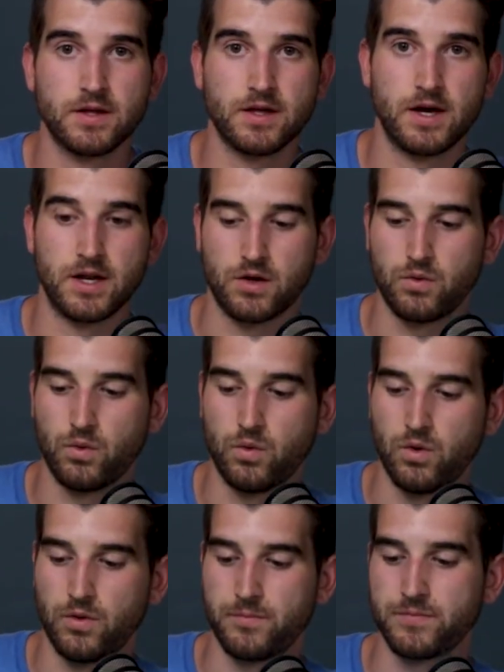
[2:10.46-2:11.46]
Kind of
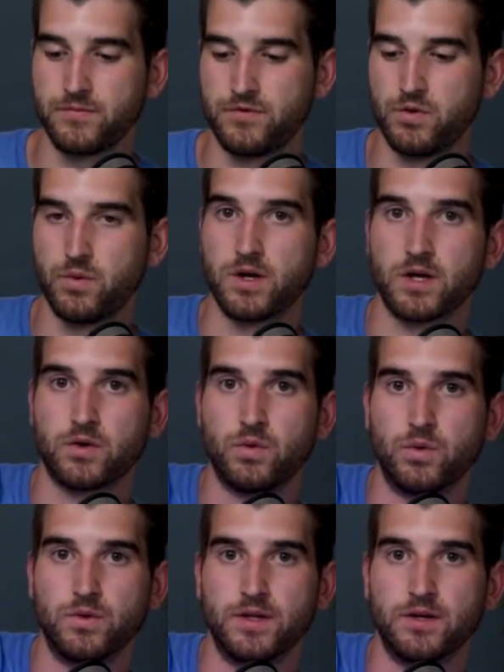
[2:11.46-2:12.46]
cool. If you want a
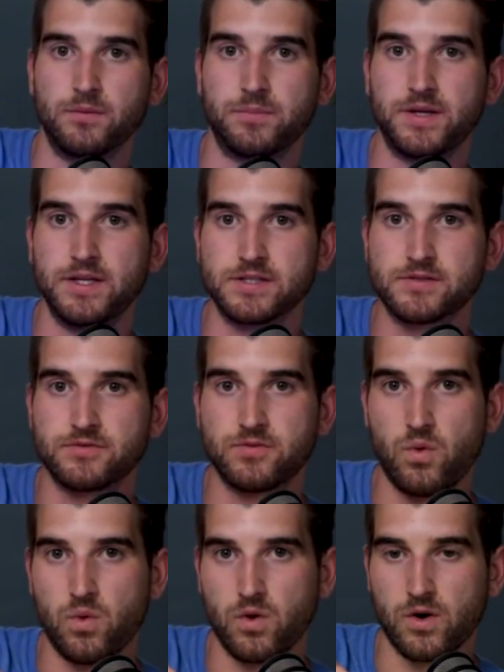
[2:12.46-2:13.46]
cool little piece
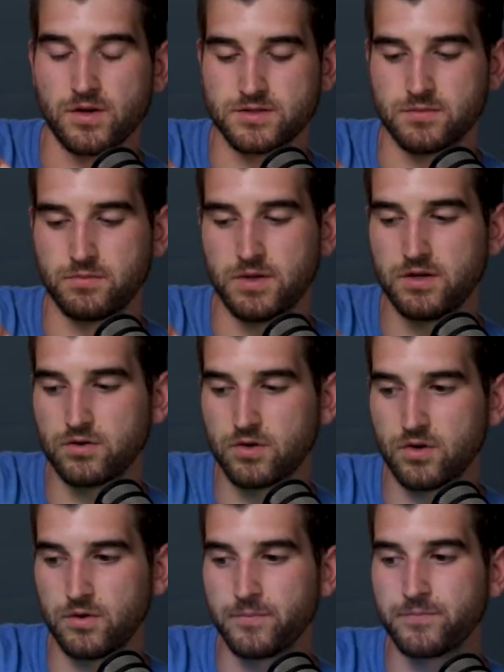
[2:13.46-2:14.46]
for some
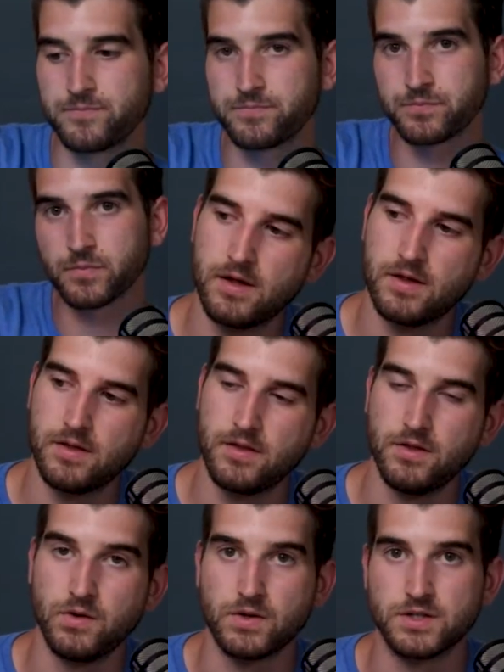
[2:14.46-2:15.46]
B-roll,
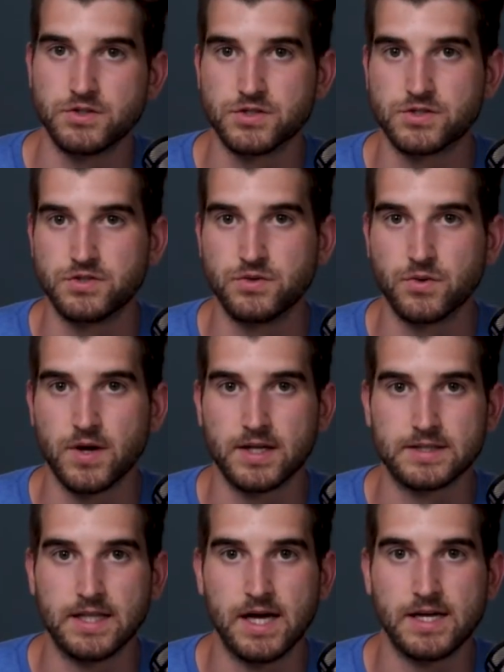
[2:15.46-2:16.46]
you can just do
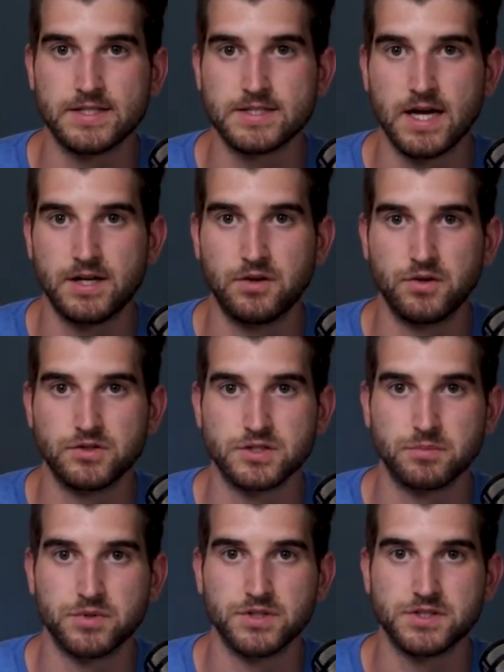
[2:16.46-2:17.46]
red lights. I know there's
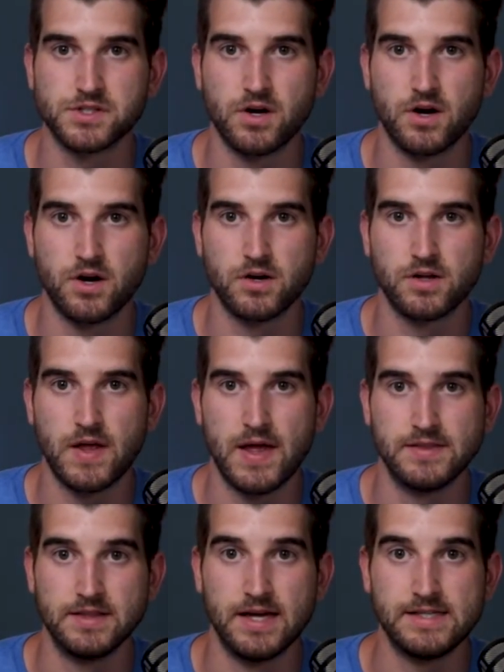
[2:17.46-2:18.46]
a police car
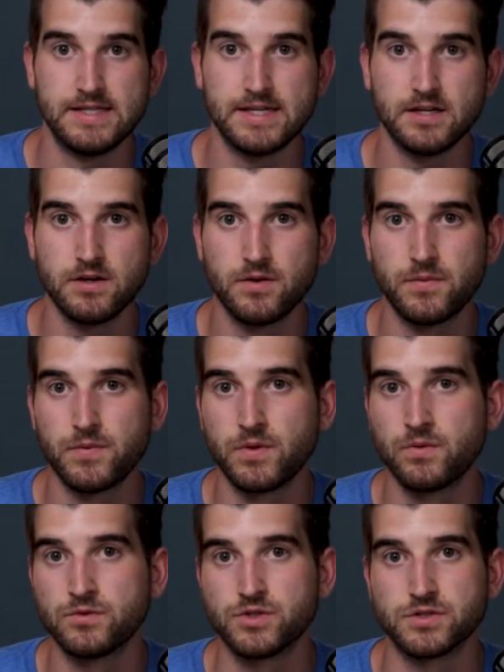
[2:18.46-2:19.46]
and lightning,
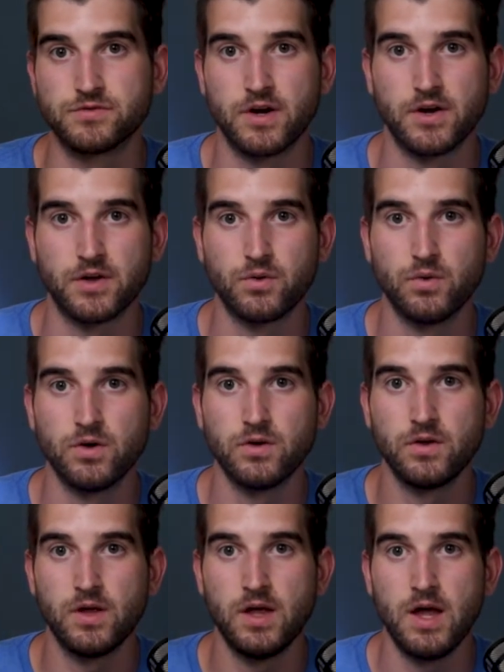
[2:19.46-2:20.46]
which is very
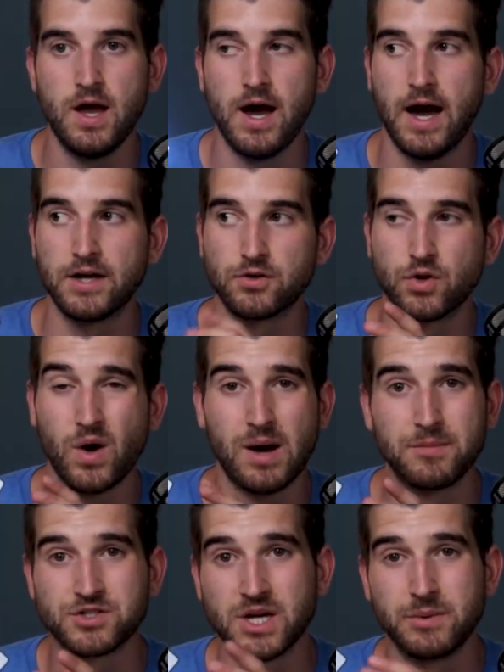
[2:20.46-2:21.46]
cool. I don't know
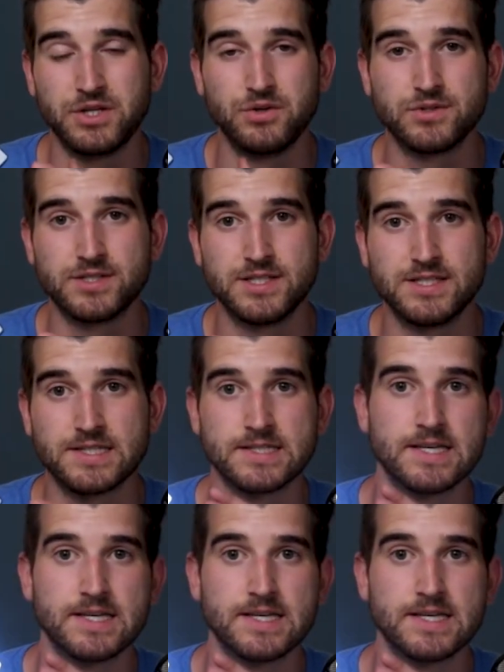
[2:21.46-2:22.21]
how much I would use these.